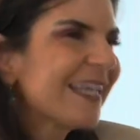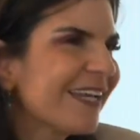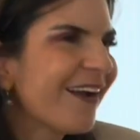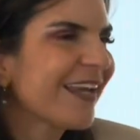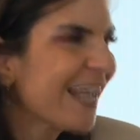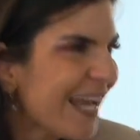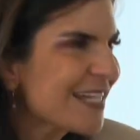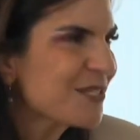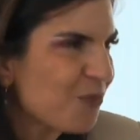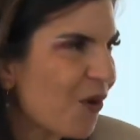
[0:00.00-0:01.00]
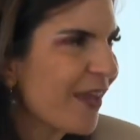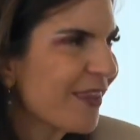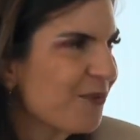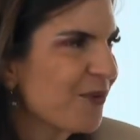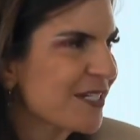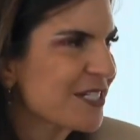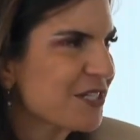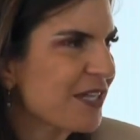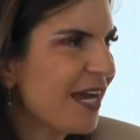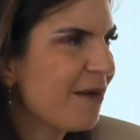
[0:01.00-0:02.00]
I get why they want to
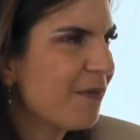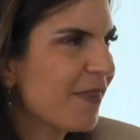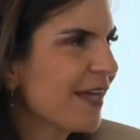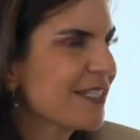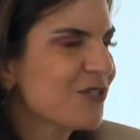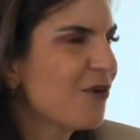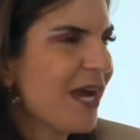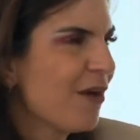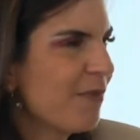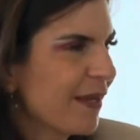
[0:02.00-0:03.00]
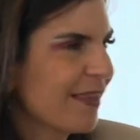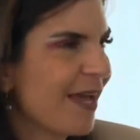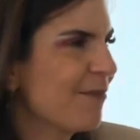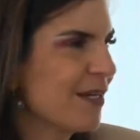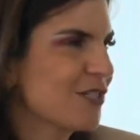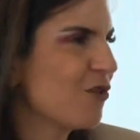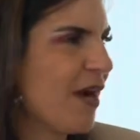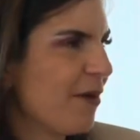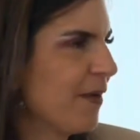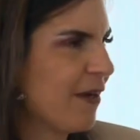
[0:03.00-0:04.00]
do that, but that's not helping them, and it's not
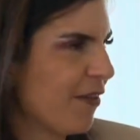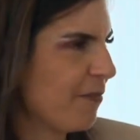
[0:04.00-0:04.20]
helping other people.